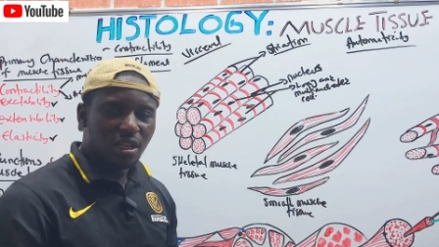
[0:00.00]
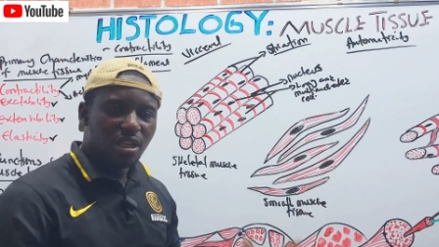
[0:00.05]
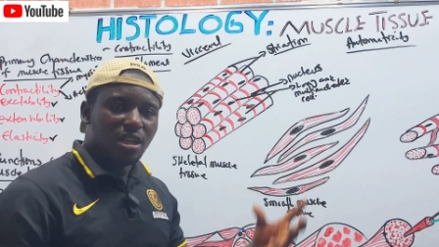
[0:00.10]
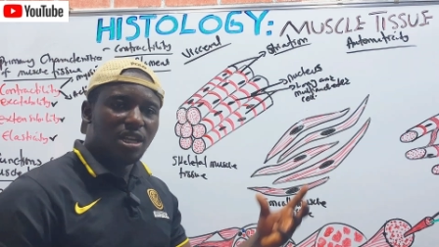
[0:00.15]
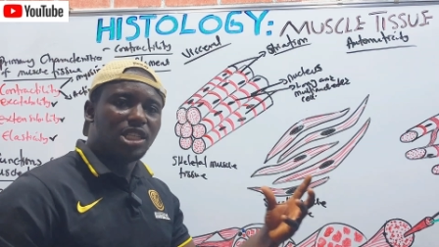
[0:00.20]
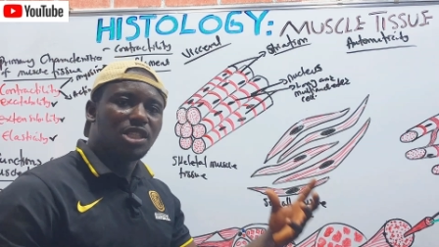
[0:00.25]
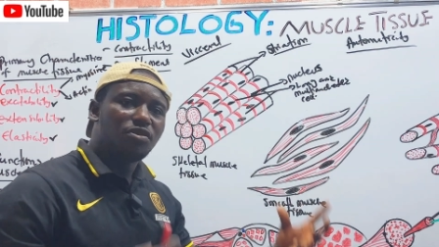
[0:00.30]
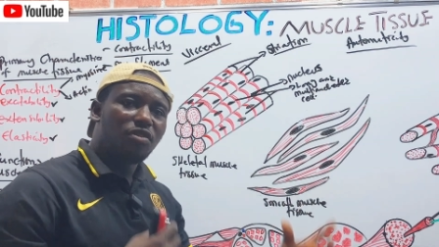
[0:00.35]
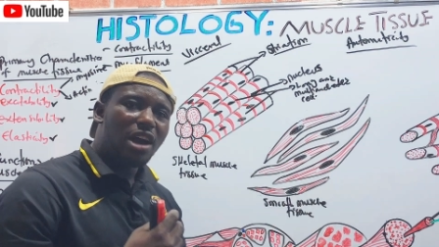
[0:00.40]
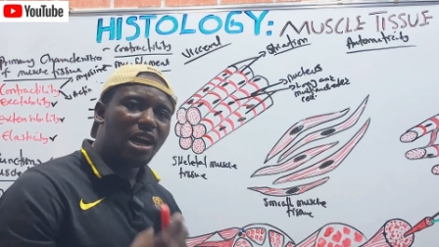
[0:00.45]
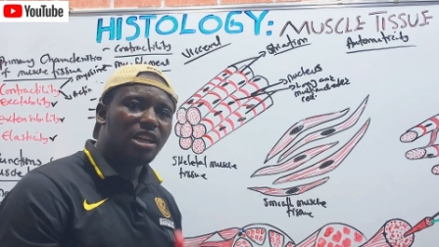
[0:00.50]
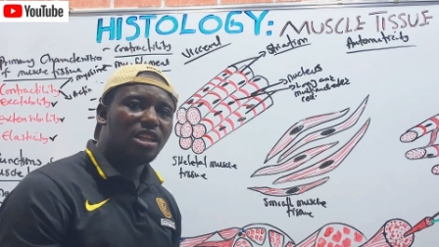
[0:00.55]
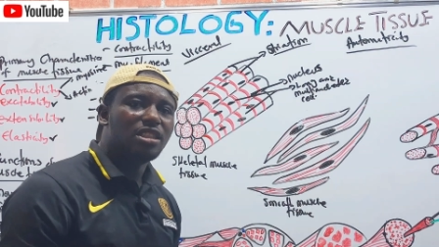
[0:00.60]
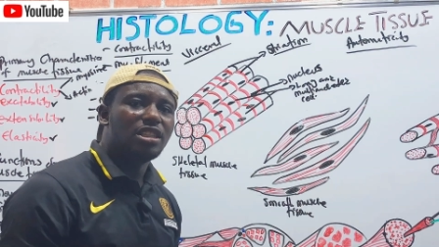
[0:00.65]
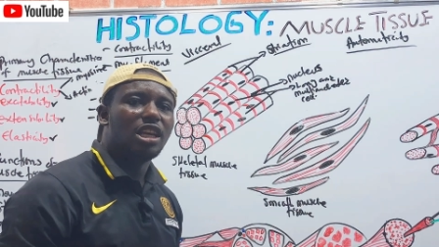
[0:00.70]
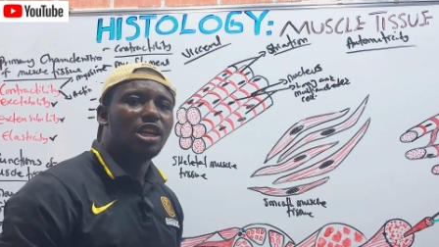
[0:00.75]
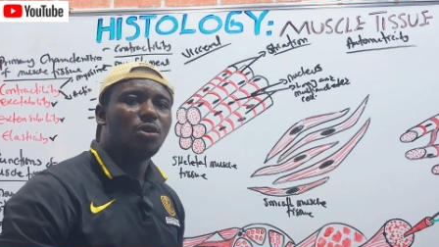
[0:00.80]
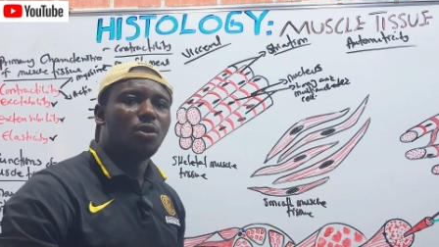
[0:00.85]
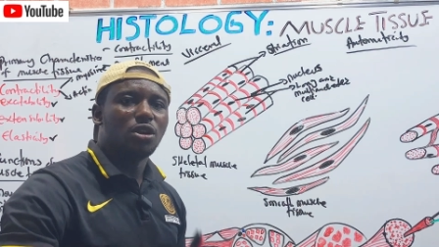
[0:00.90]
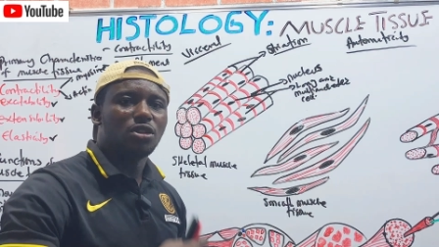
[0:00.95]
It's found in
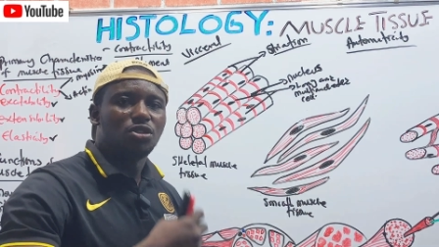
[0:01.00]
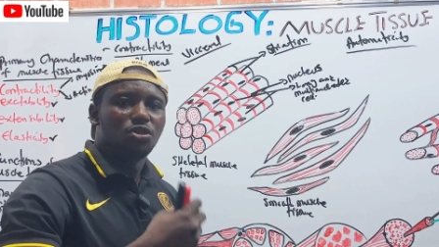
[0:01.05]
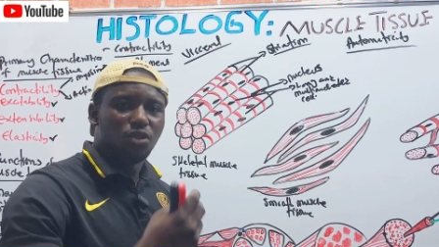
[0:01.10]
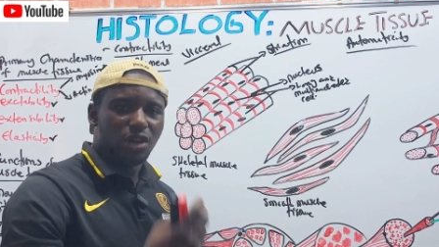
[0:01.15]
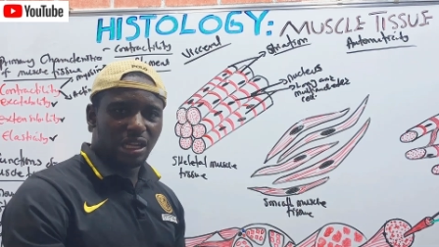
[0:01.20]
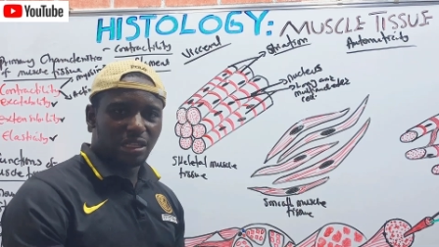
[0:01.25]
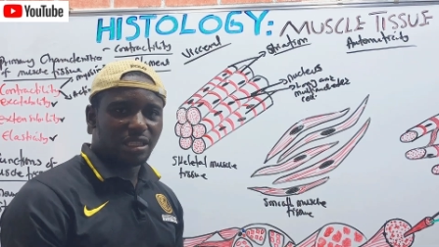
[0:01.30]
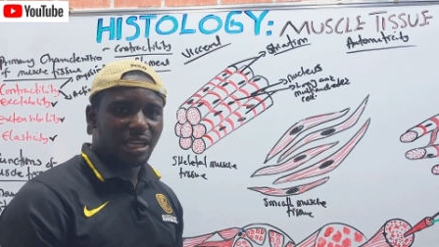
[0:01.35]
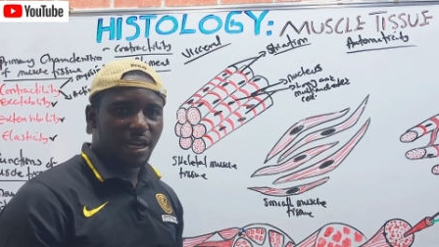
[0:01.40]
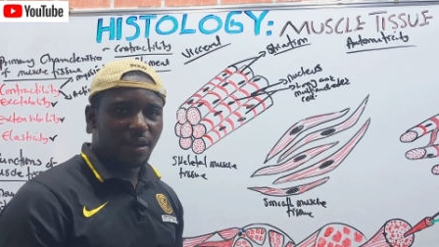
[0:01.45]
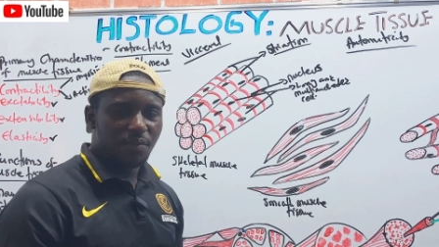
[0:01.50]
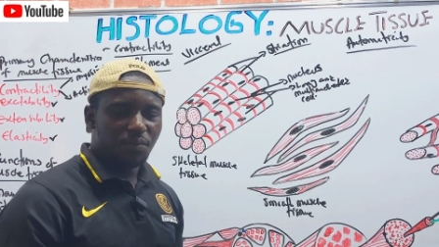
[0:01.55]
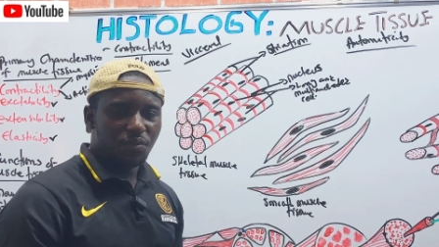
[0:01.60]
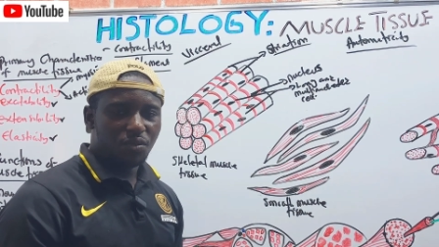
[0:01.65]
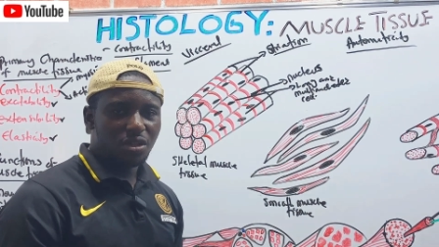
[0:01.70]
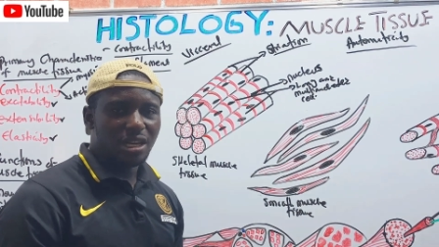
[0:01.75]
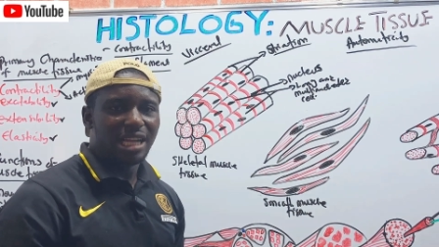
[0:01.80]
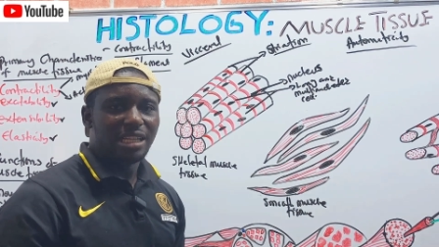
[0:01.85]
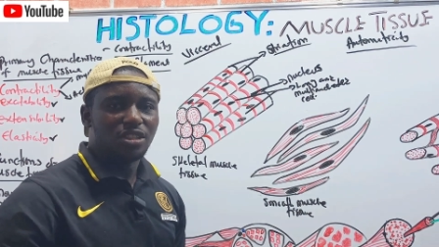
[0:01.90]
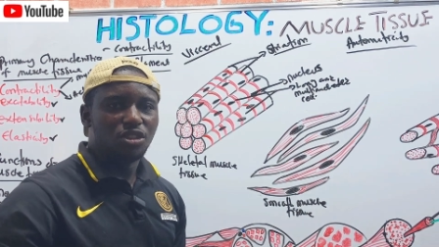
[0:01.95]
the what? Ureter,
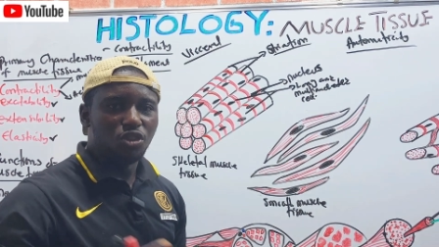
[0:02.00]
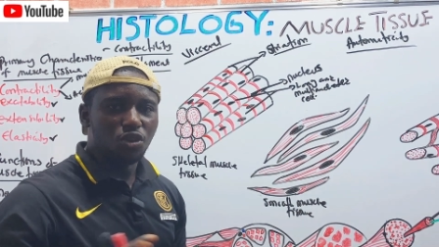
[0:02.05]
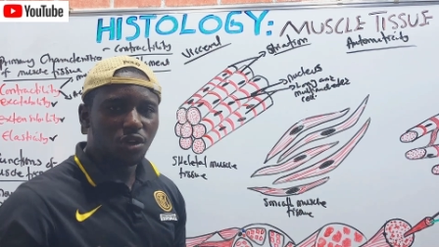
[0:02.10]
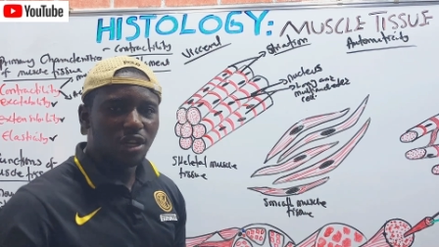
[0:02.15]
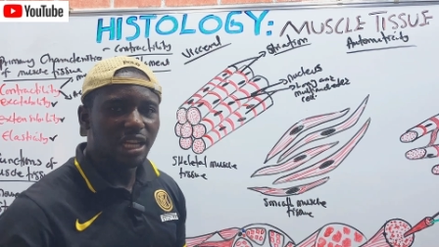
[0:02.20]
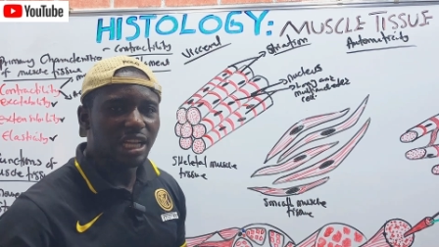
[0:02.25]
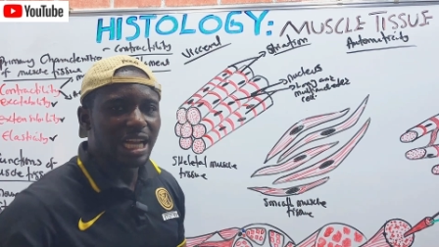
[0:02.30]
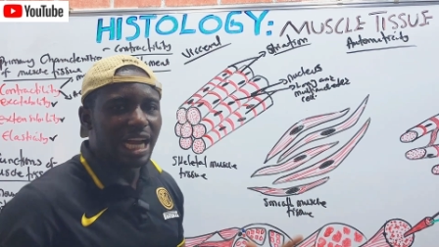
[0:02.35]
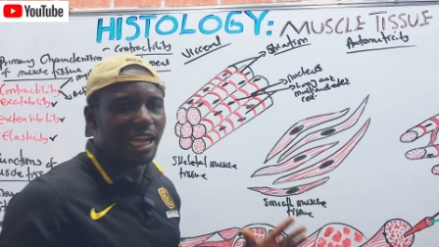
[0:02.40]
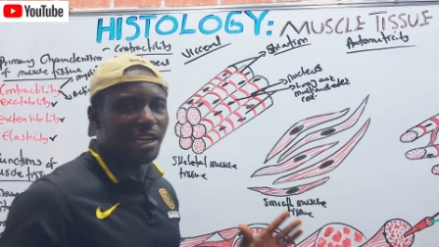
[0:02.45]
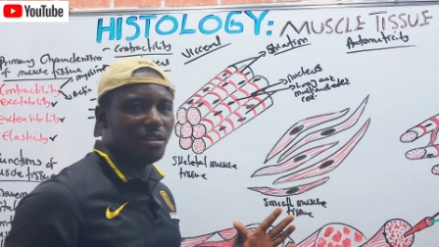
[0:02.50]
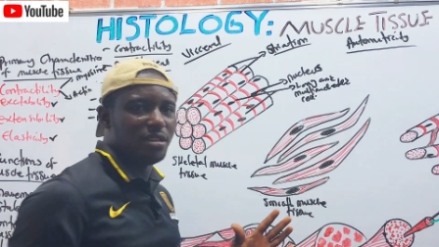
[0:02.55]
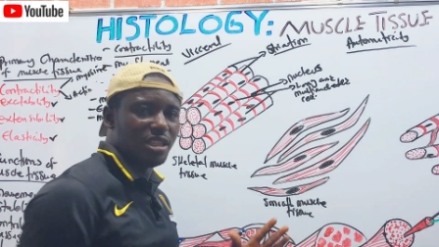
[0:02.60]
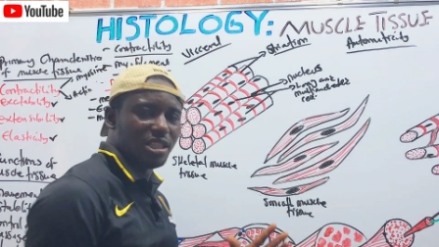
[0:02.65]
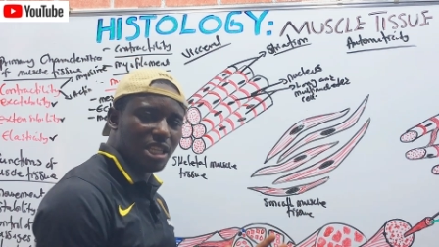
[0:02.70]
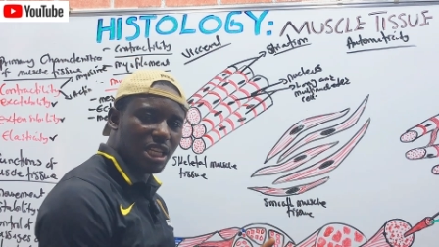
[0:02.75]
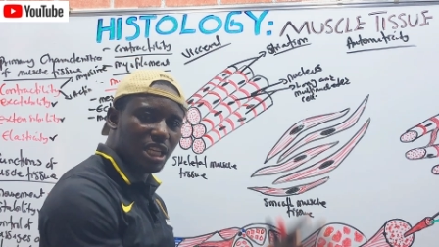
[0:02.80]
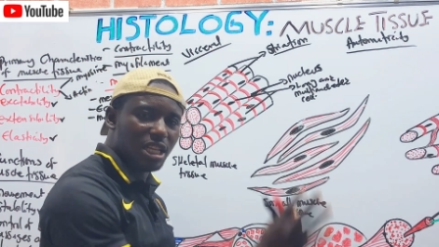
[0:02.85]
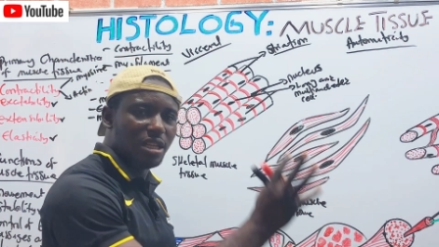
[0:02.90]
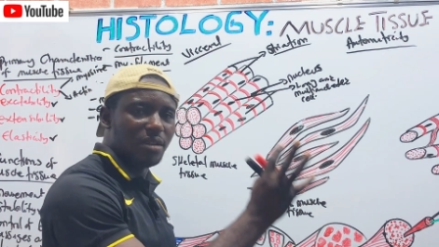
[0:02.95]
so that urine can
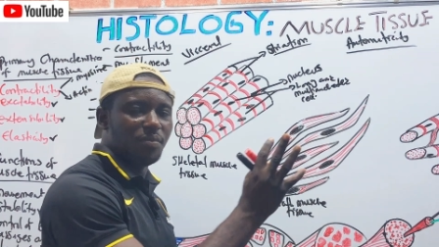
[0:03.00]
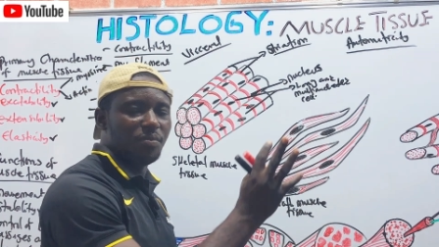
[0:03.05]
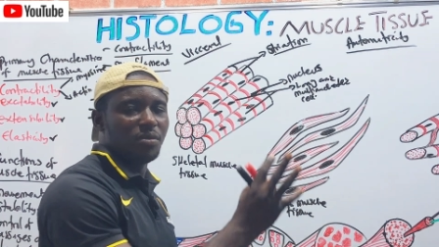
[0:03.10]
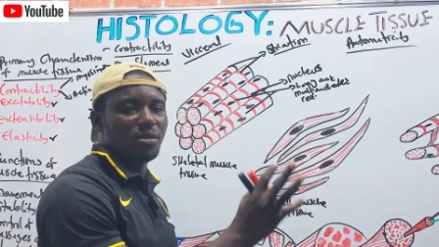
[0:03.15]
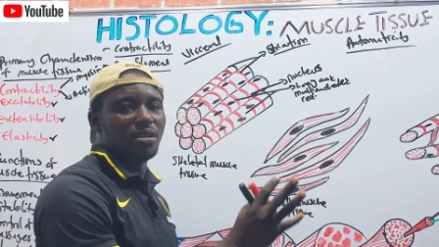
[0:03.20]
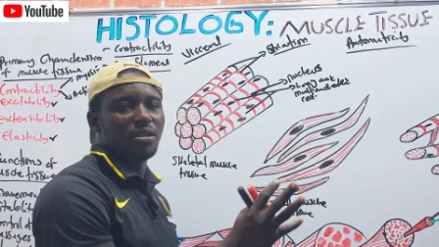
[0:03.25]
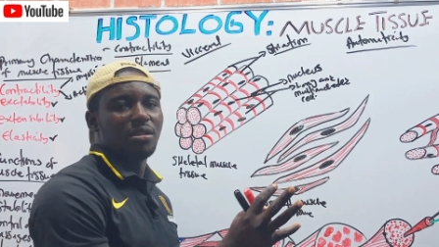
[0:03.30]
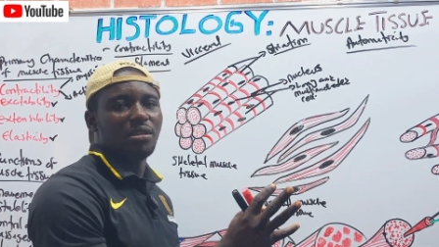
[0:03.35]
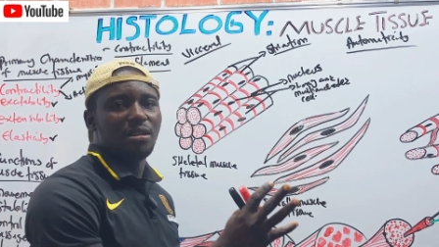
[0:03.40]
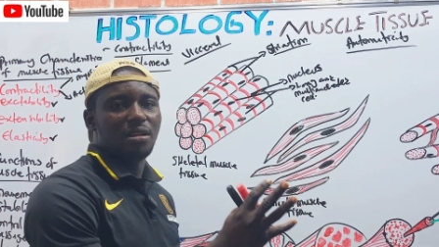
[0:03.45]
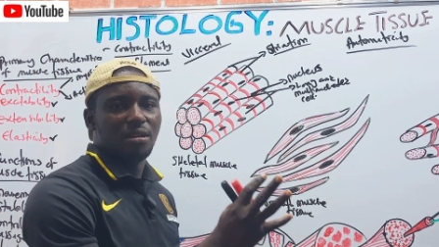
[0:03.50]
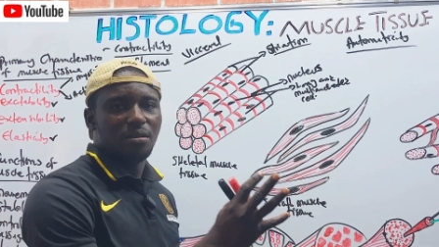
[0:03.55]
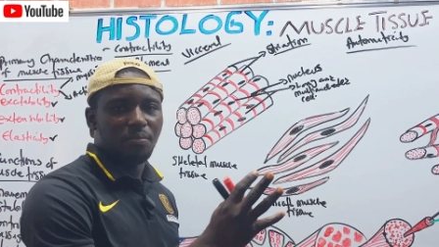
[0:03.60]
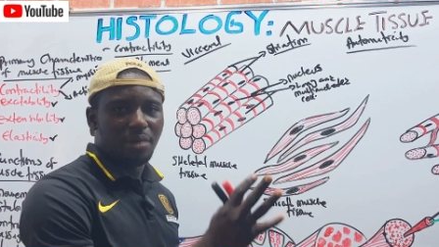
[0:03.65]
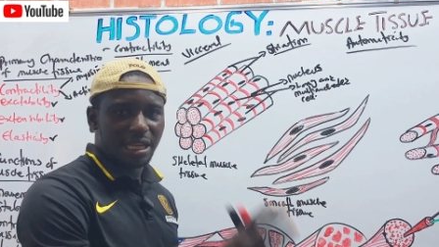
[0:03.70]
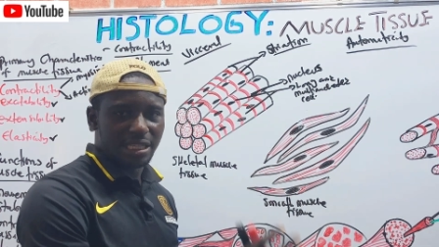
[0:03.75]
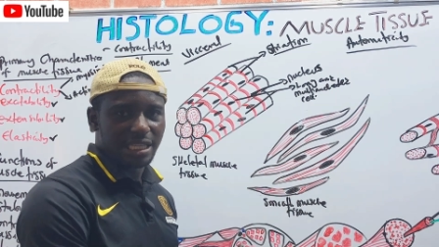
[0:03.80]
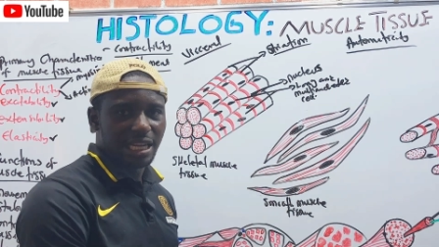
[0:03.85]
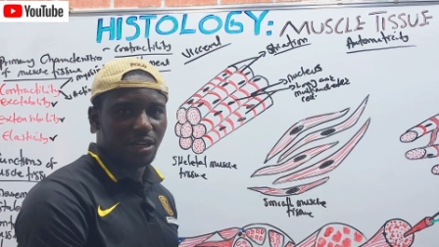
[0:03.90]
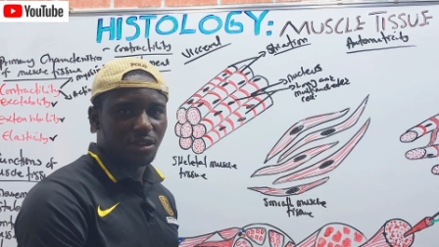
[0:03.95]
easily
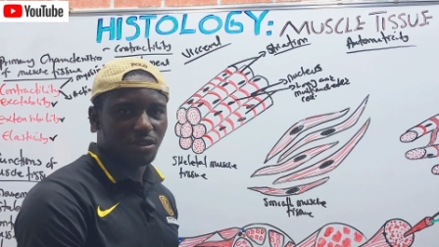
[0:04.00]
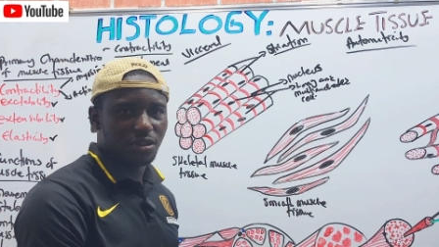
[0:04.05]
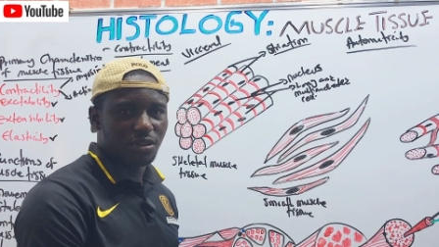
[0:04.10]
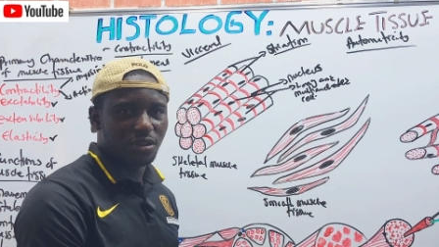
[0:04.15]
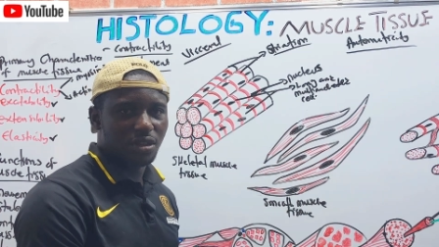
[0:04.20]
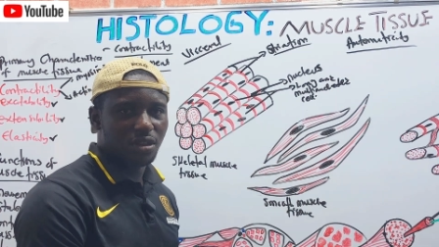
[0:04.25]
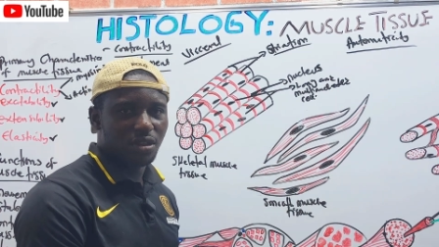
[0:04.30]
pass out.